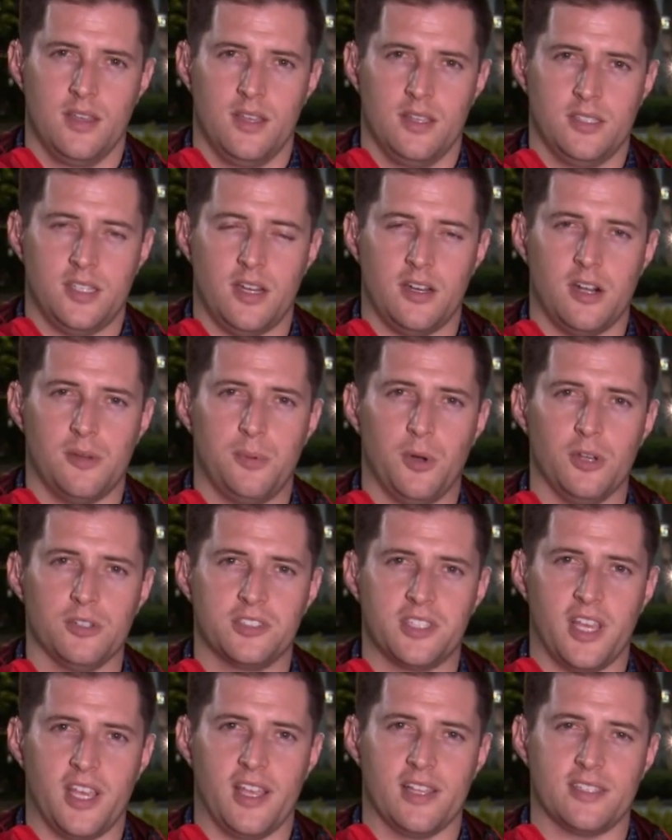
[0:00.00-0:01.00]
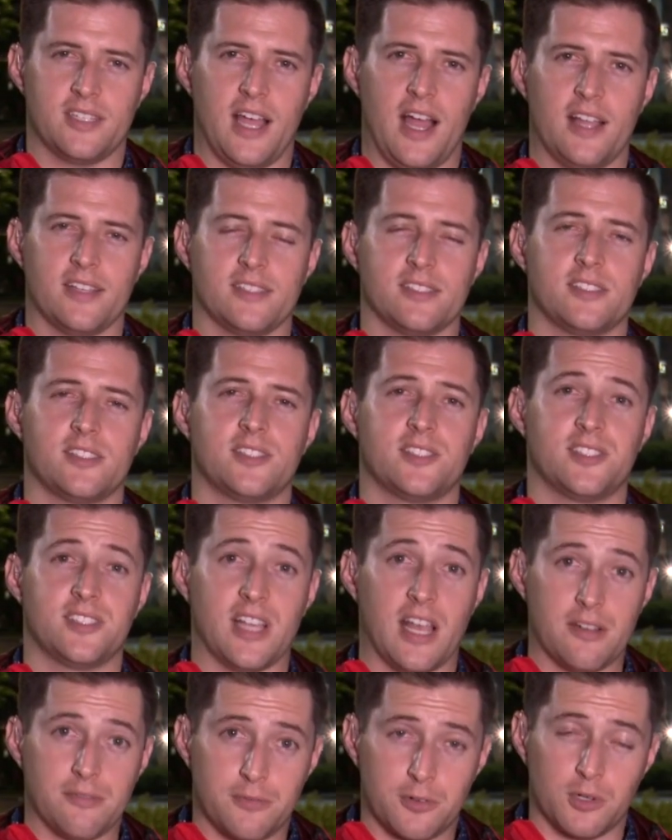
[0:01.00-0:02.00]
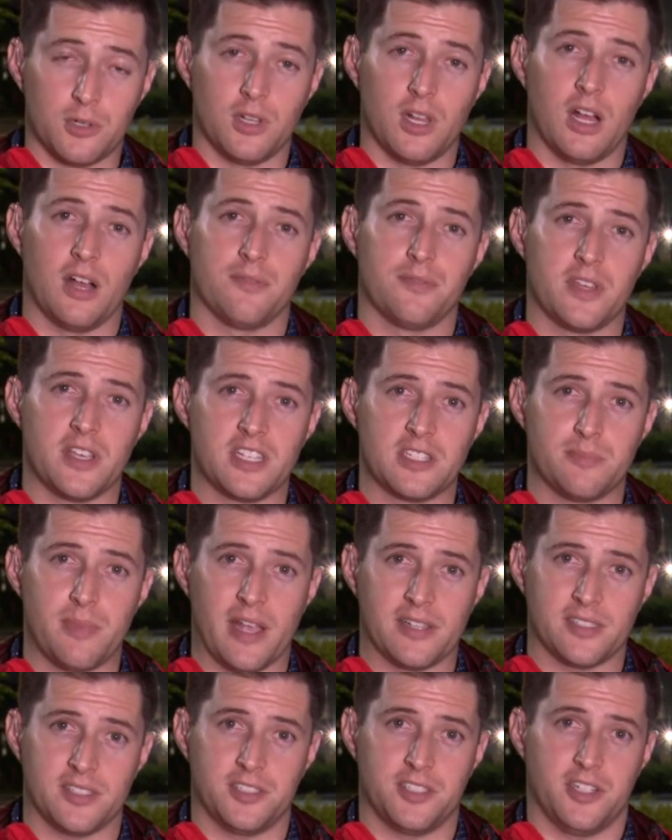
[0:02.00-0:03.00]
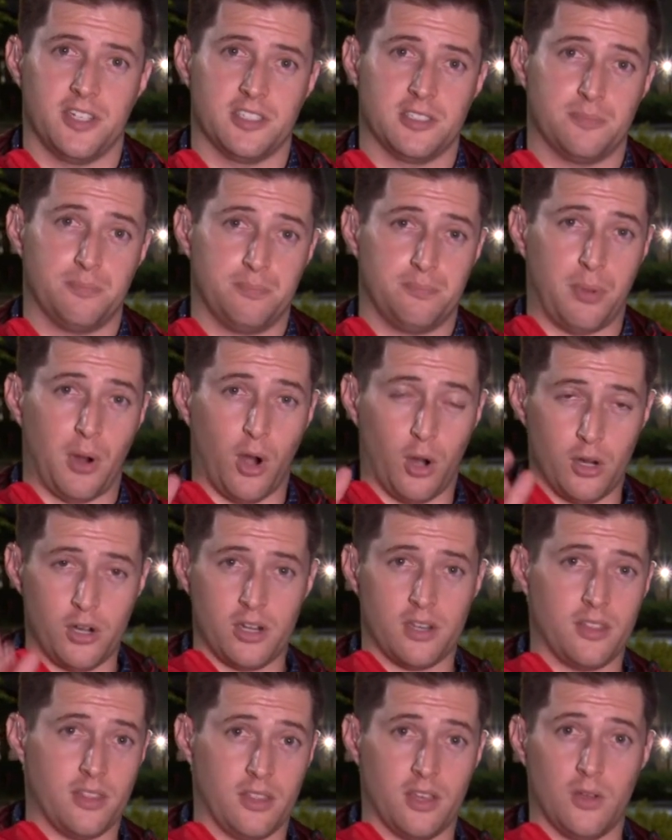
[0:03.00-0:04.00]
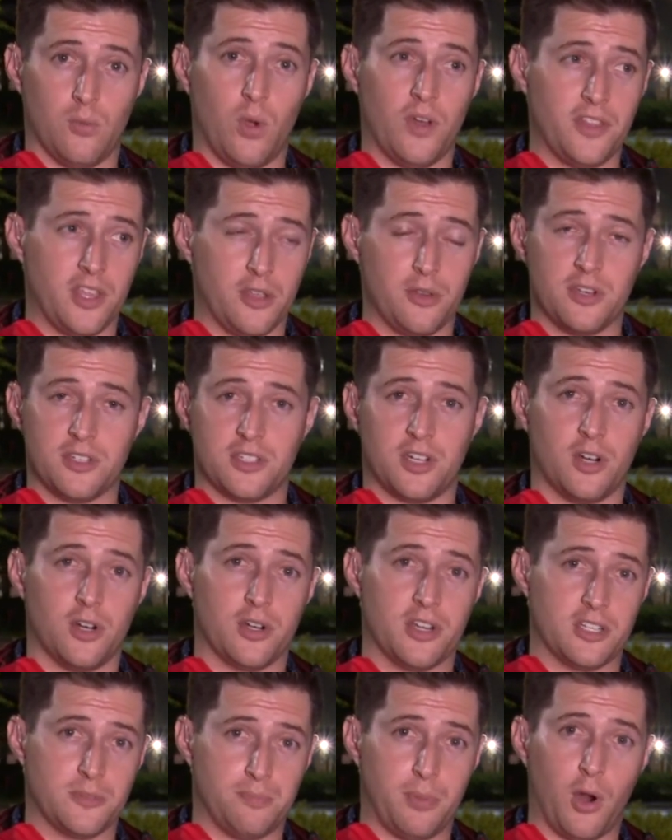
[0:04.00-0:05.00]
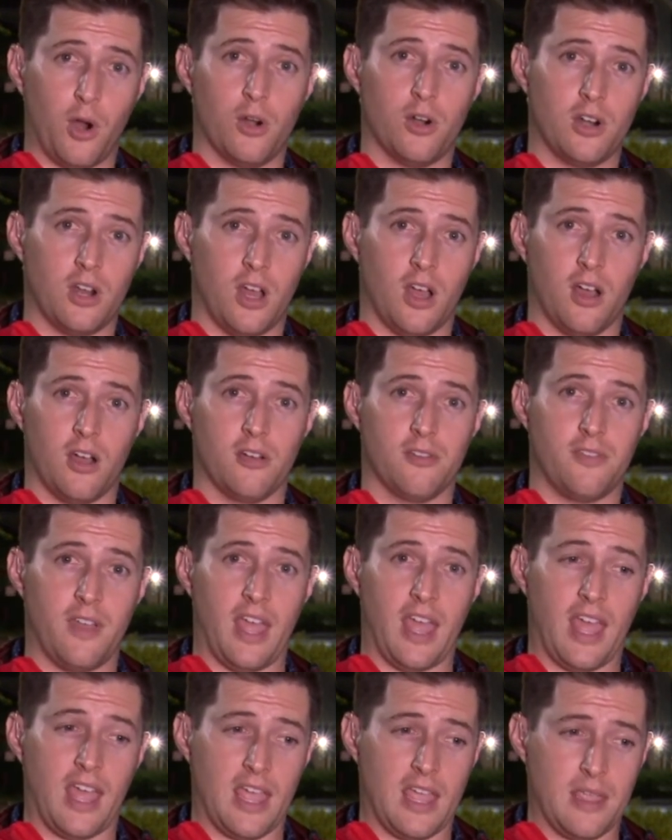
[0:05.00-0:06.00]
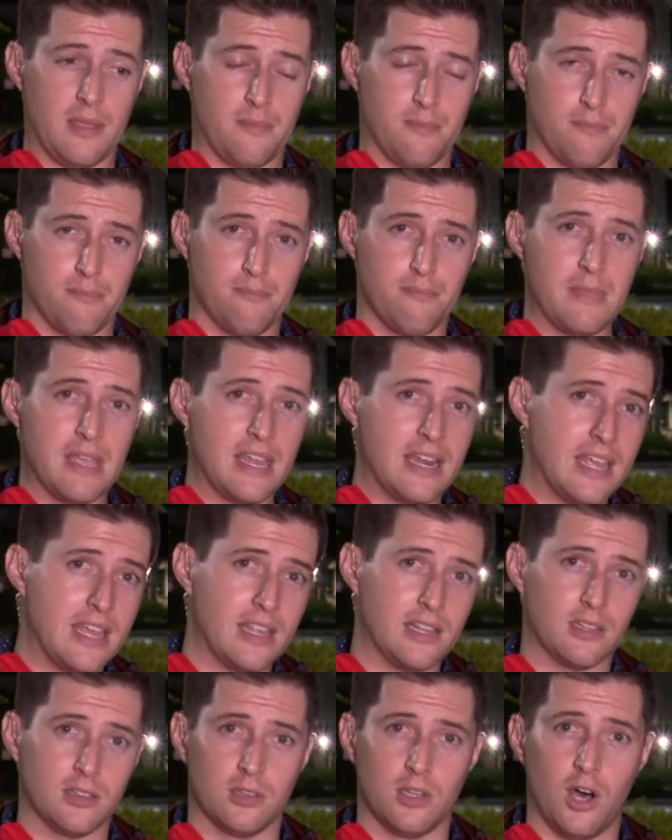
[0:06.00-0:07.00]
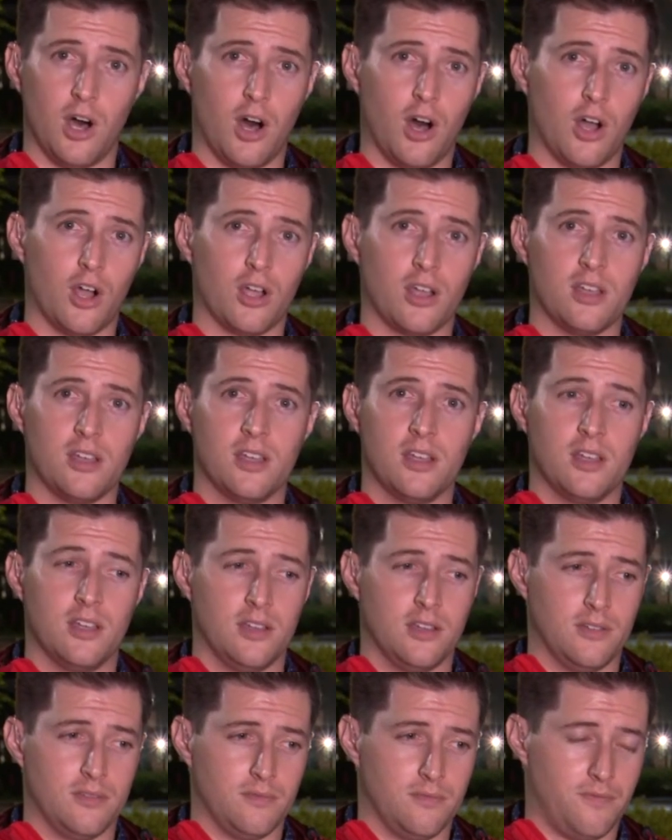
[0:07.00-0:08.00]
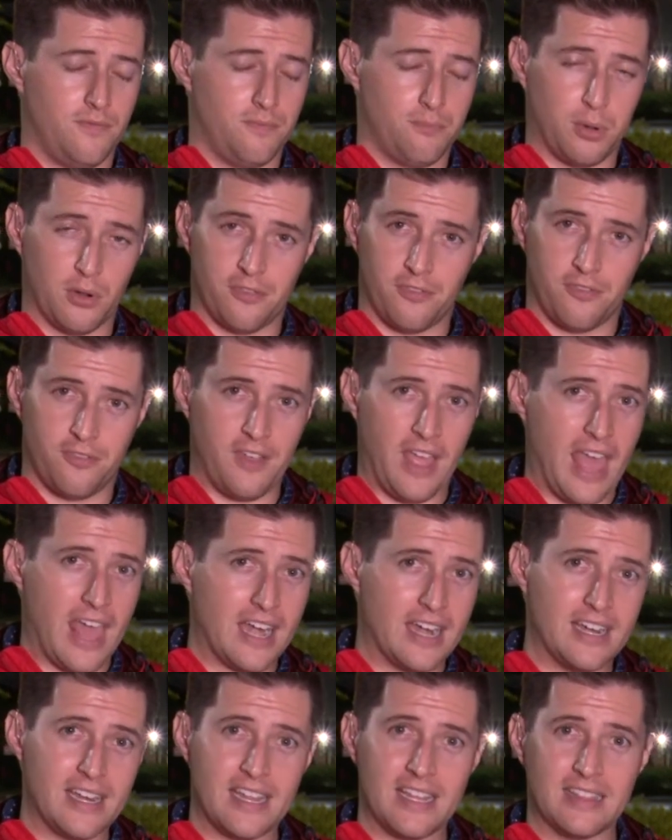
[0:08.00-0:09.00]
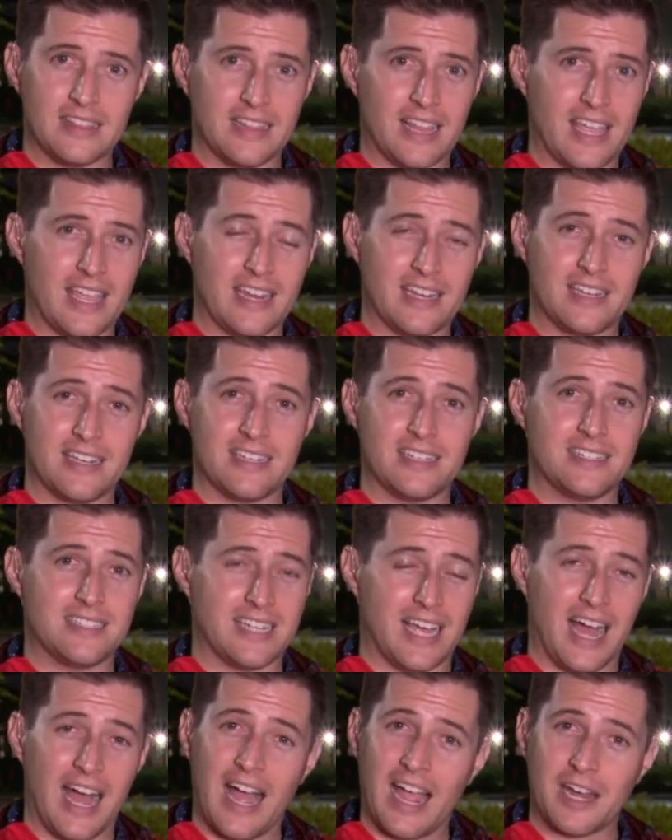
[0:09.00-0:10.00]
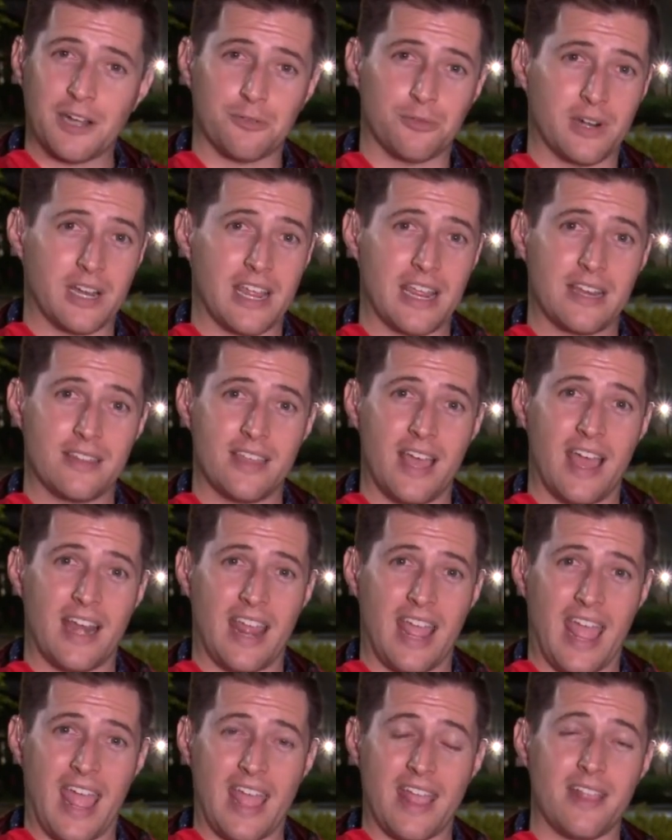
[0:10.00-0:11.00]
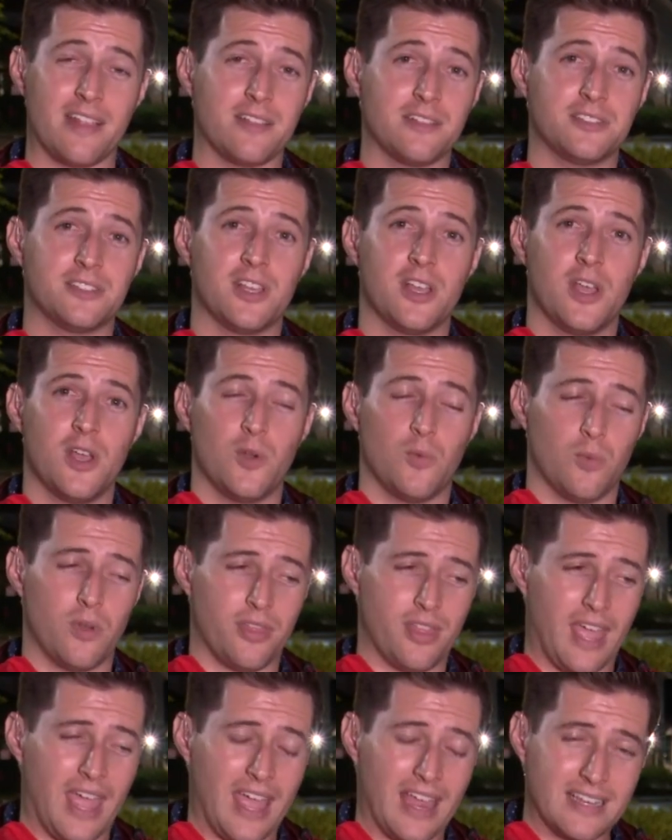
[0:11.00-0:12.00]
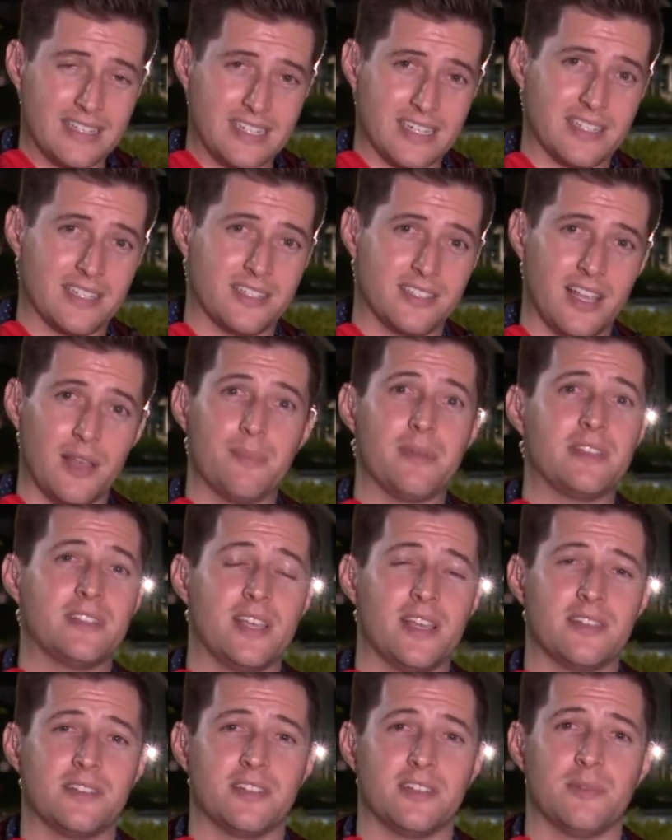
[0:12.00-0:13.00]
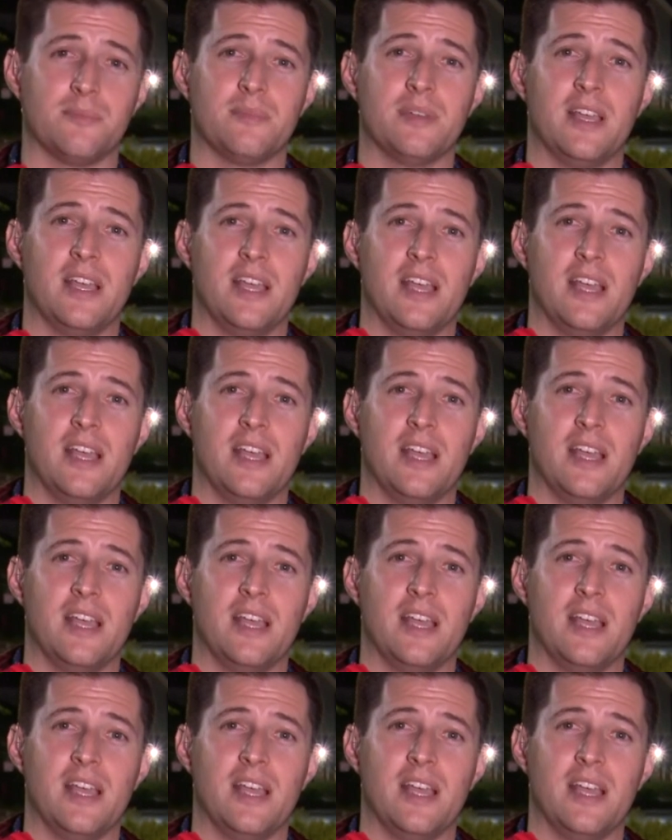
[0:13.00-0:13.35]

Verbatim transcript: Senator Polsky has gotten several of these messages. Part, the one that you just heard is part of a minute long profanity laden tirade that ends with anti Semitism